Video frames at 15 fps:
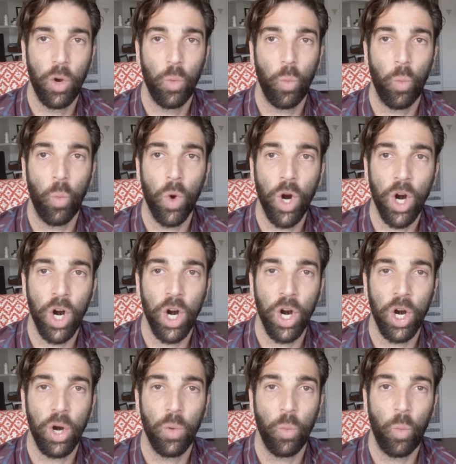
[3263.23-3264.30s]

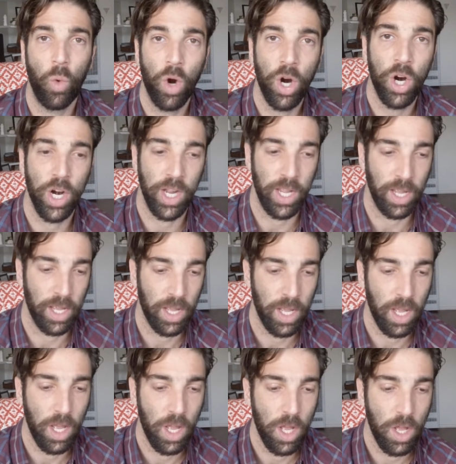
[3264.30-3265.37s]
Worry.
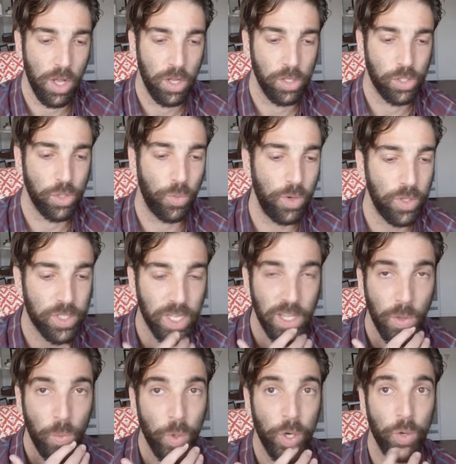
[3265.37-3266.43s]
So when you say the
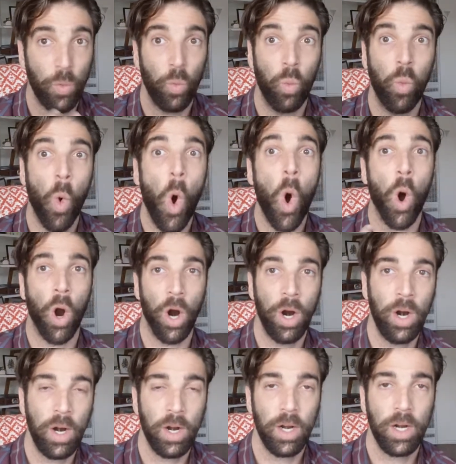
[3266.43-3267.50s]
word war,
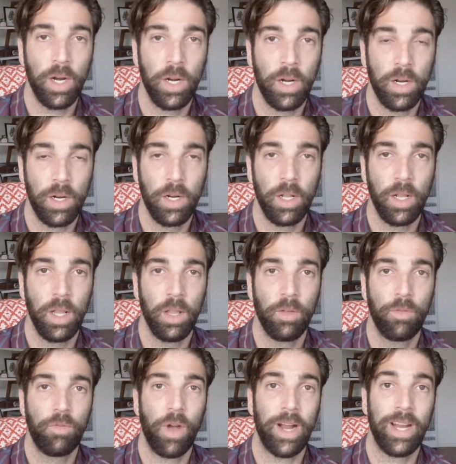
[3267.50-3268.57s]

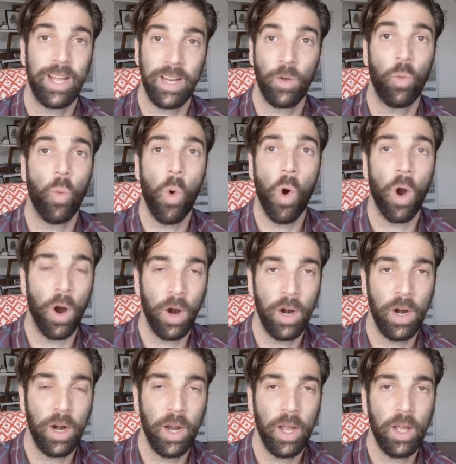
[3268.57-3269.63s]
fighting in a war,
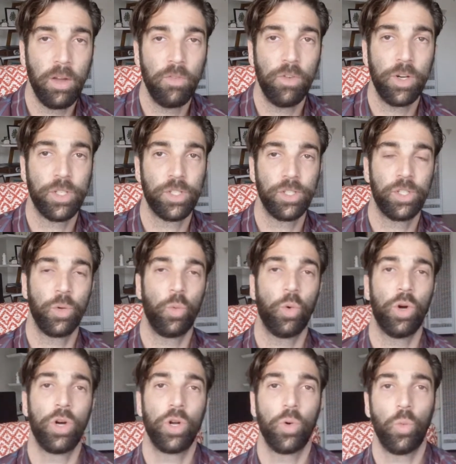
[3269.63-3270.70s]
versus the
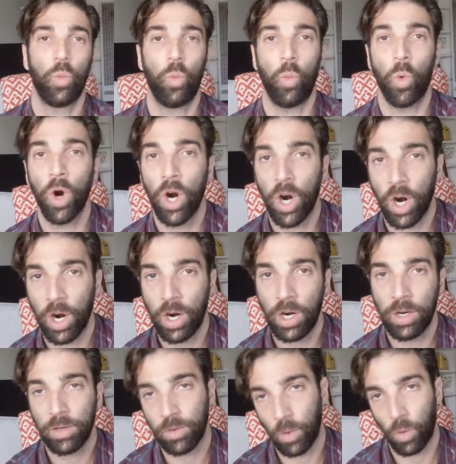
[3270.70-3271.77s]
word were
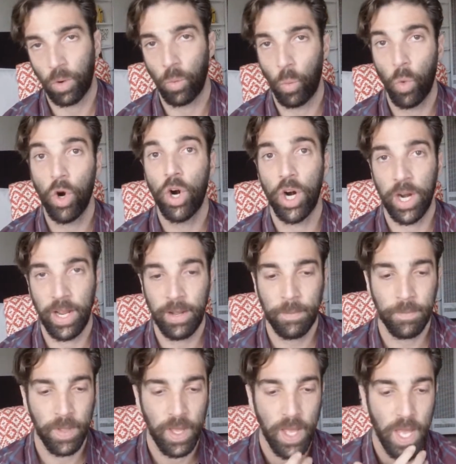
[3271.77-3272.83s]
or worry,
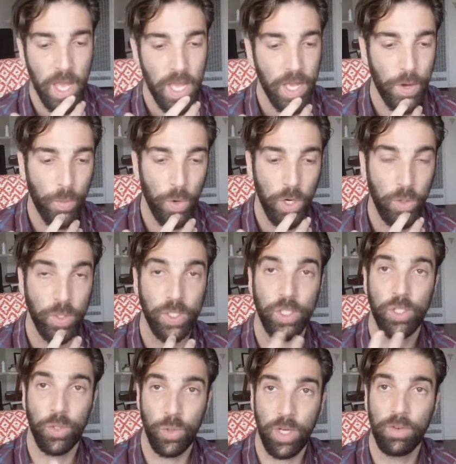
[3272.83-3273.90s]
we're using
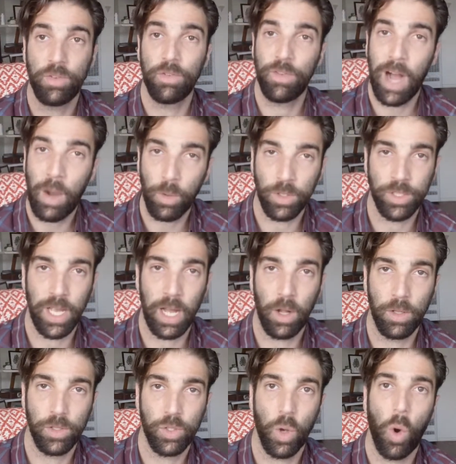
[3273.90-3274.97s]
2 different vowel
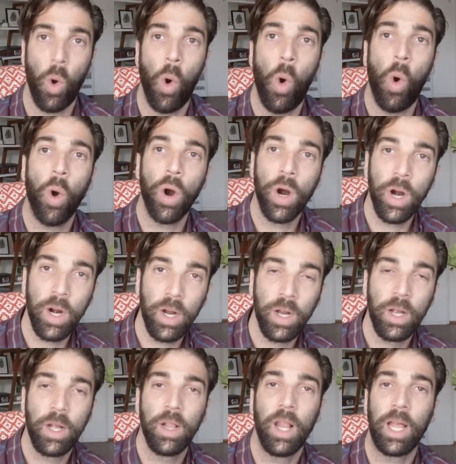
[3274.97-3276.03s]
sounds. Or,
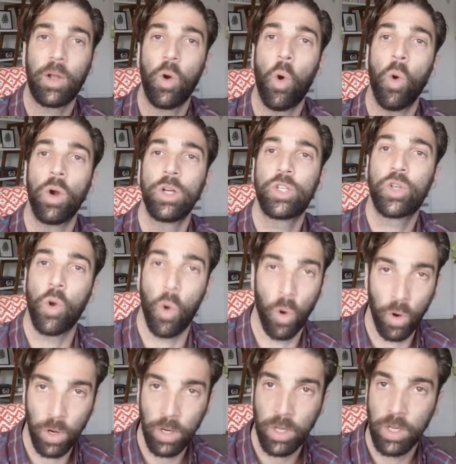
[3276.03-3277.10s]
like orange
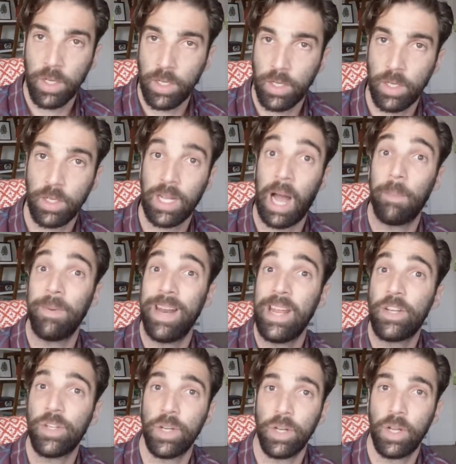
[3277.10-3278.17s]
corn, combination.